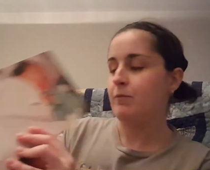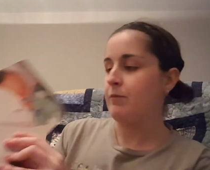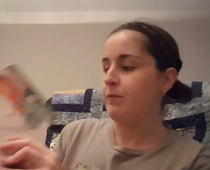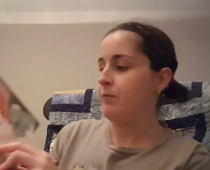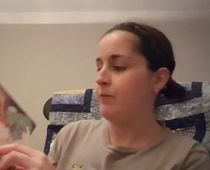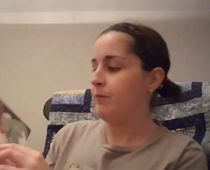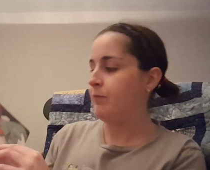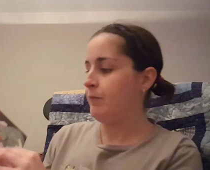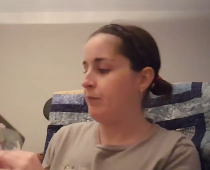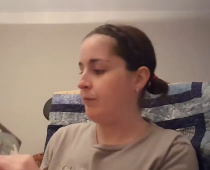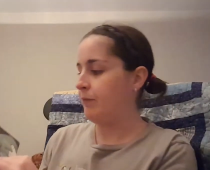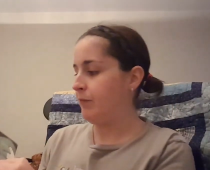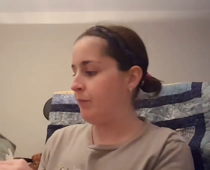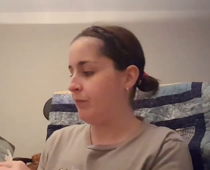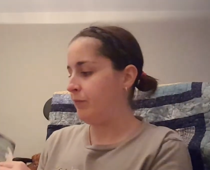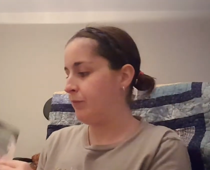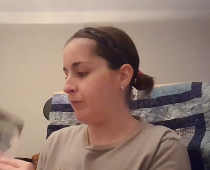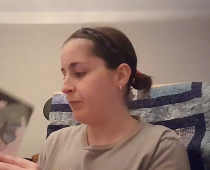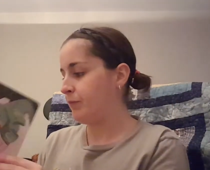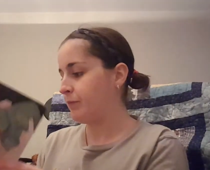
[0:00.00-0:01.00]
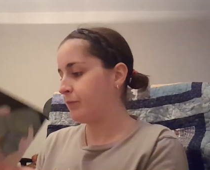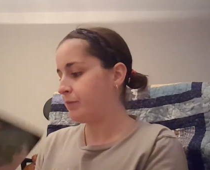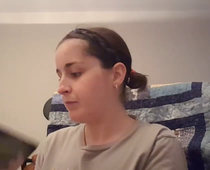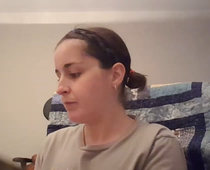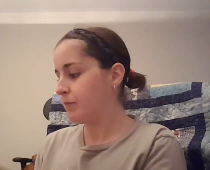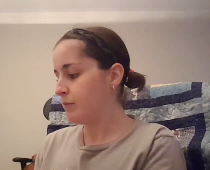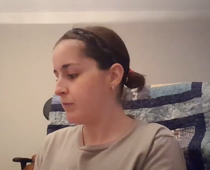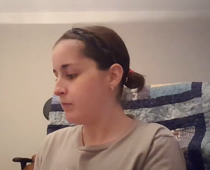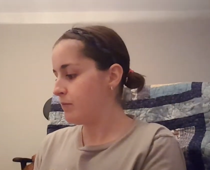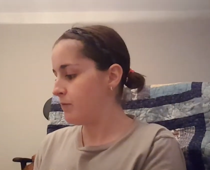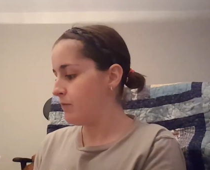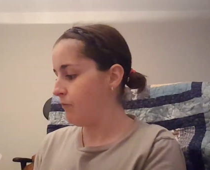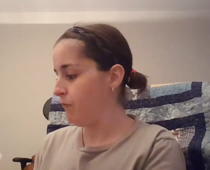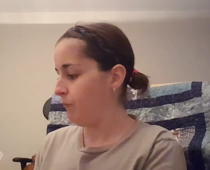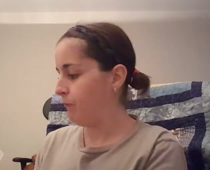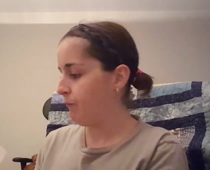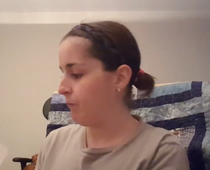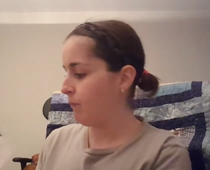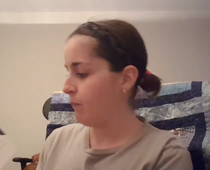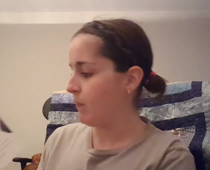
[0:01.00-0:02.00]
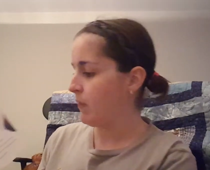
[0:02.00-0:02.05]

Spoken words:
Nothing is said.